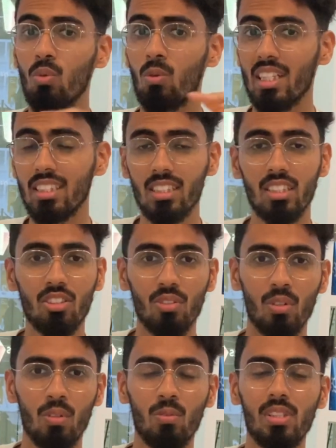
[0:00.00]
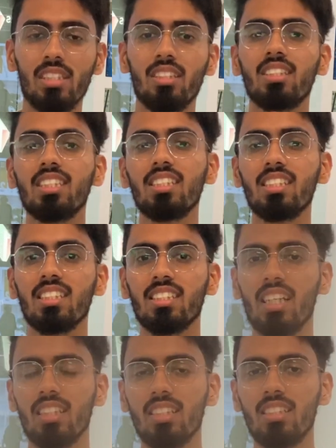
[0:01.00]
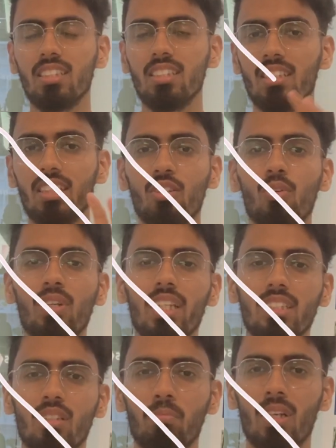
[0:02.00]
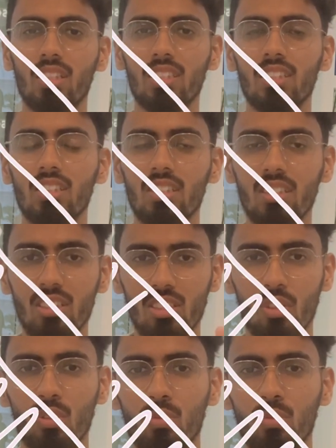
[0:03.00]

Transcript: Why is it so? Well, the reason is that there is a thing called as a Parkinson's law,